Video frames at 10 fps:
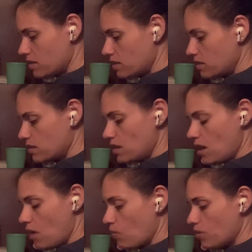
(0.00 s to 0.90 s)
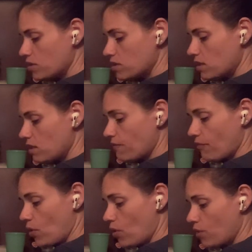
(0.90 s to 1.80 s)
They did not want to get
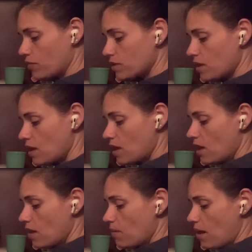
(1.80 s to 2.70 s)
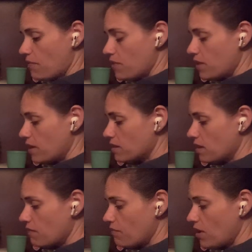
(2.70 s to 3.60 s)
involved. I feel like
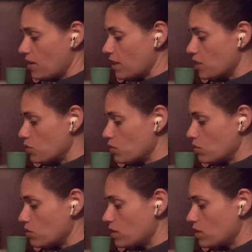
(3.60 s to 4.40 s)
they felt like you